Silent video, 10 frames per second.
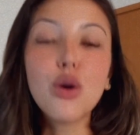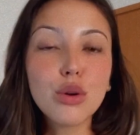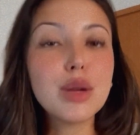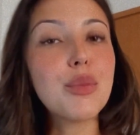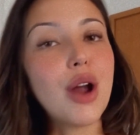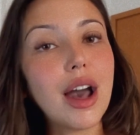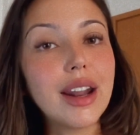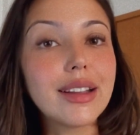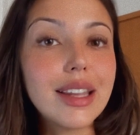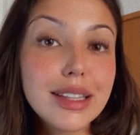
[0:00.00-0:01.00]
only
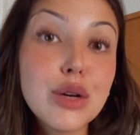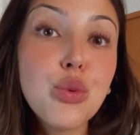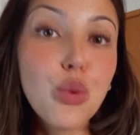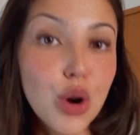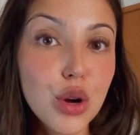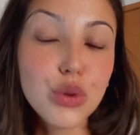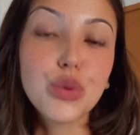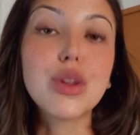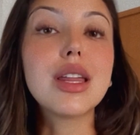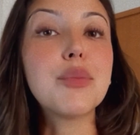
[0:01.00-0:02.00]
product in the world
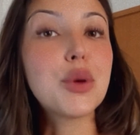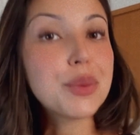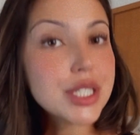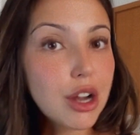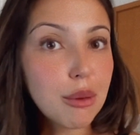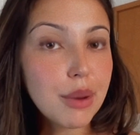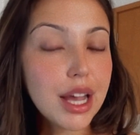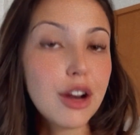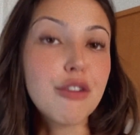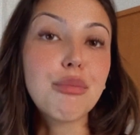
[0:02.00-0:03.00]
with a proprietary
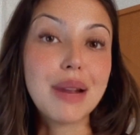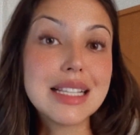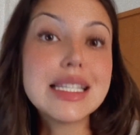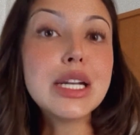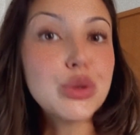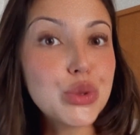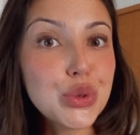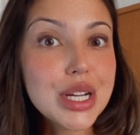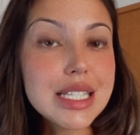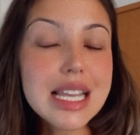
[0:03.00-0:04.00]
blend of plants and
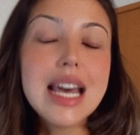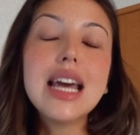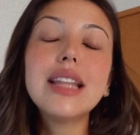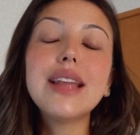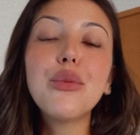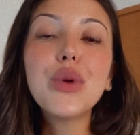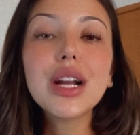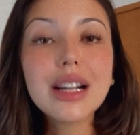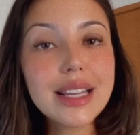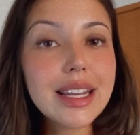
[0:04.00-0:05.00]
nutrients that were
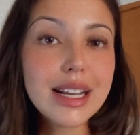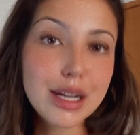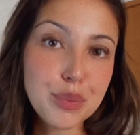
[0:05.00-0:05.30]
clinically